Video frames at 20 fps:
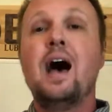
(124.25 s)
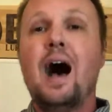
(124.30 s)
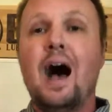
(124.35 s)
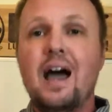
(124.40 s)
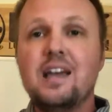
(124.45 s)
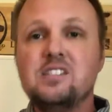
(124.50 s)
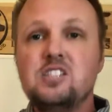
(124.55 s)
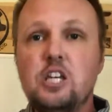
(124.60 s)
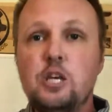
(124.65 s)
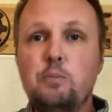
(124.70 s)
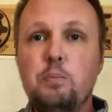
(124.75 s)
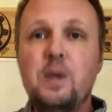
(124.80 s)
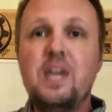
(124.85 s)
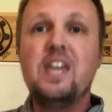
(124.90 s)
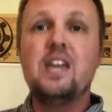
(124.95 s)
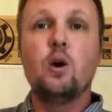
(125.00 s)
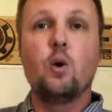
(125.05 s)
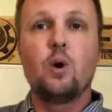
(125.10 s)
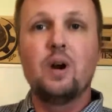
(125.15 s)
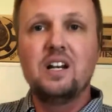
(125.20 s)

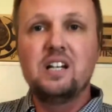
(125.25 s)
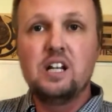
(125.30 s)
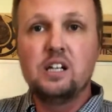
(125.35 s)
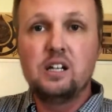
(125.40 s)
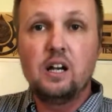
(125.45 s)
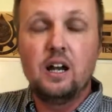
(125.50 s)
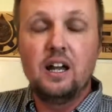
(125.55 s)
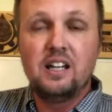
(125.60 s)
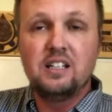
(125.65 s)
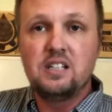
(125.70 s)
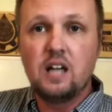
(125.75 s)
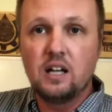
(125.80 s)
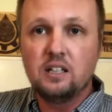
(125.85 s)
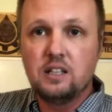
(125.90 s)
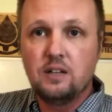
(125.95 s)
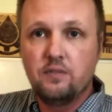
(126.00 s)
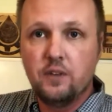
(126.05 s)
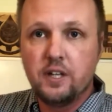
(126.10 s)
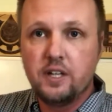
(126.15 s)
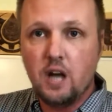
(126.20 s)
ICP, or
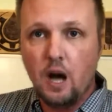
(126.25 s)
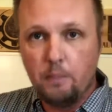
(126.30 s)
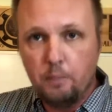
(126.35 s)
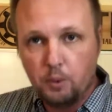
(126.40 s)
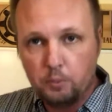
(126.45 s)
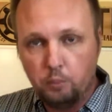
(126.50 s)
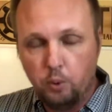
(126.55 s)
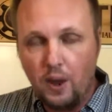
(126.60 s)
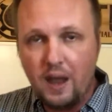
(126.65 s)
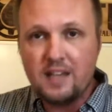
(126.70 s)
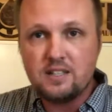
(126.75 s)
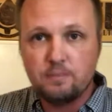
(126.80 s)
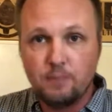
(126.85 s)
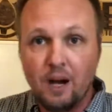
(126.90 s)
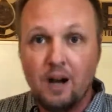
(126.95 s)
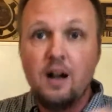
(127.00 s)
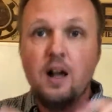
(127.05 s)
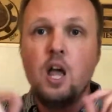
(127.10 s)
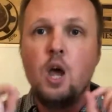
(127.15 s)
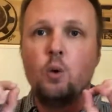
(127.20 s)
inductively coupled
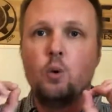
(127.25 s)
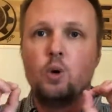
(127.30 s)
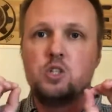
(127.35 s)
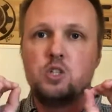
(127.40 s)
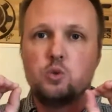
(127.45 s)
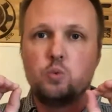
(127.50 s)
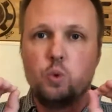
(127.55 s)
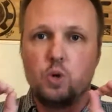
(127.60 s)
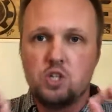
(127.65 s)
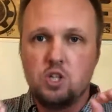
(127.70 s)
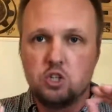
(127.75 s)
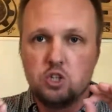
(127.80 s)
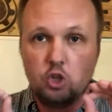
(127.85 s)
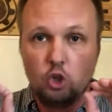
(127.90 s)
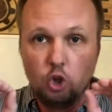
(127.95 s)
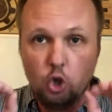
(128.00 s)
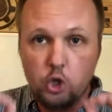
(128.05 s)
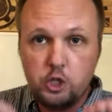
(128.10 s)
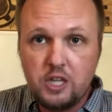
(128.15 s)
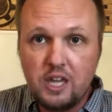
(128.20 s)
plasma, which is what's
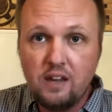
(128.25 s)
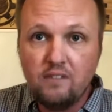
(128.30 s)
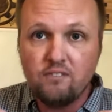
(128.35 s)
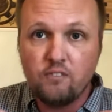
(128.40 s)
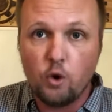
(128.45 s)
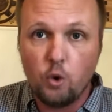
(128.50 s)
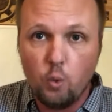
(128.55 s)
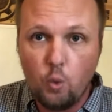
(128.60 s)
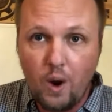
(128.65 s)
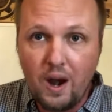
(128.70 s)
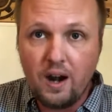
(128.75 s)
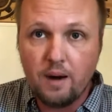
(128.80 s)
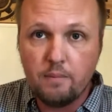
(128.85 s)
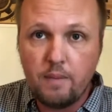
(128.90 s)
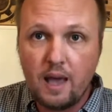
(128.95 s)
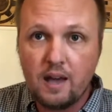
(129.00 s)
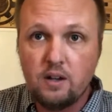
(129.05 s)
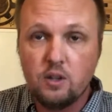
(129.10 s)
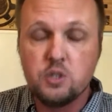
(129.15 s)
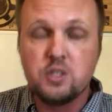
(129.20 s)
looking for wear
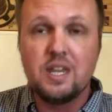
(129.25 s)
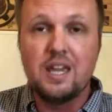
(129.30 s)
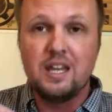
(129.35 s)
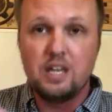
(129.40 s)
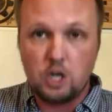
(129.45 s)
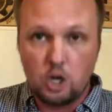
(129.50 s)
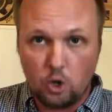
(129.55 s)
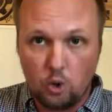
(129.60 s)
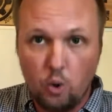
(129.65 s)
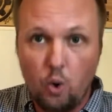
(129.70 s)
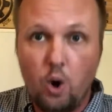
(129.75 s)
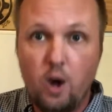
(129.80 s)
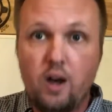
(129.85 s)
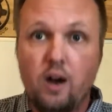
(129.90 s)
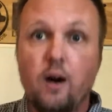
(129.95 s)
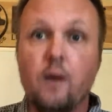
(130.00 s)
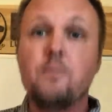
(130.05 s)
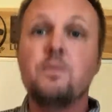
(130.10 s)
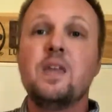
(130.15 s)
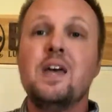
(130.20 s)
metals in your
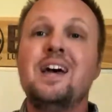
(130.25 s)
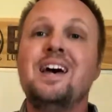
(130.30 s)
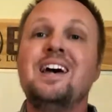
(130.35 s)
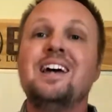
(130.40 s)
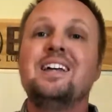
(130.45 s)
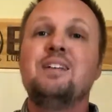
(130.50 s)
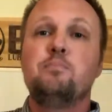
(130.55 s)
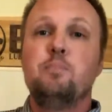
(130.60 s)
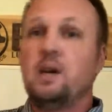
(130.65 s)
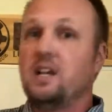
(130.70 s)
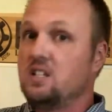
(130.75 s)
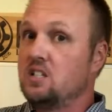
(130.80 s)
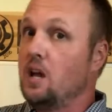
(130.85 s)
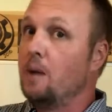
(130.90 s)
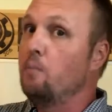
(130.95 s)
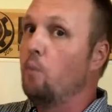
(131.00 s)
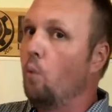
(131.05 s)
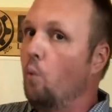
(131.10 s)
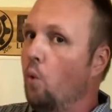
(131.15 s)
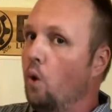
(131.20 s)
oil, picks
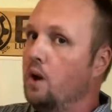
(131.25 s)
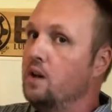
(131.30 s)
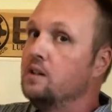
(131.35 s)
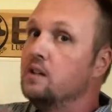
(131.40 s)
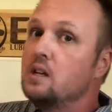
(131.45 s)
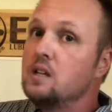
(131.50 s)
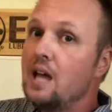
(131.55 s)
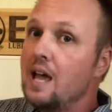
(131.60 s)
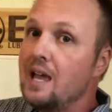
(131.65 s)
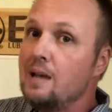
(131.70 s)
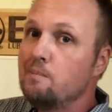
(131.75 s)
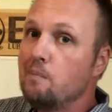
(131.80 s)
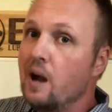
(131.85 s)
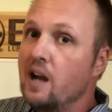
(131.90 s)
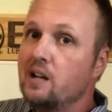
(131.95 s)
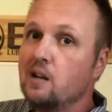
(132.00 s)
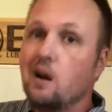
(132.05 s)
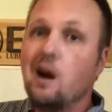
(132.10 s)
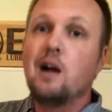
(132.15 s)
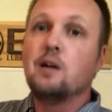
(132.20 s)
up 1 to 8
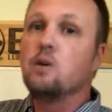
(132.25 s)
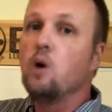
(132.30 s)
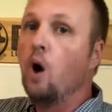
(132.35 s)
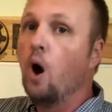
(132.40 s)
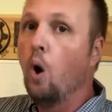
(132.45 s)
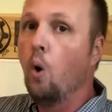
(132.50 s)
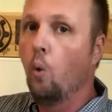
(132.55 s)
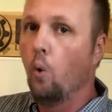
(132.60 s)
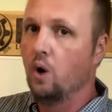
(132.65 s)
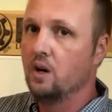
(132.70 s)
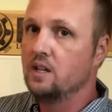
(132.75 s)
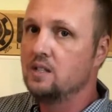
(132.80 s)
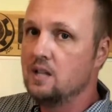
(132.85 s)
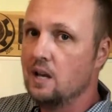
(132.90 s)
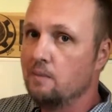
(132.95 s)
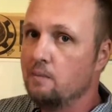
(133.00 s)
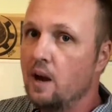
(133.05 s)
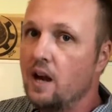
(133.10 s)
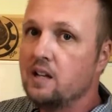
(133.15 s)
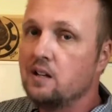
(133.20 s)
micron, 1 to
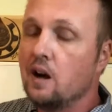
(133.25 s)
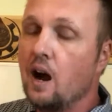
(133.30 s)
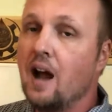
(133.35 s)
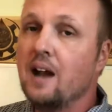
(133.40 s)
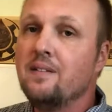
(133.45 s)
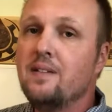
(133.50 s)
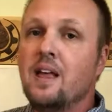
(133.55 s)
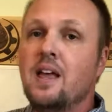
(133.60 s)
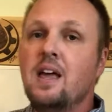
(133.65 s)
10 micron.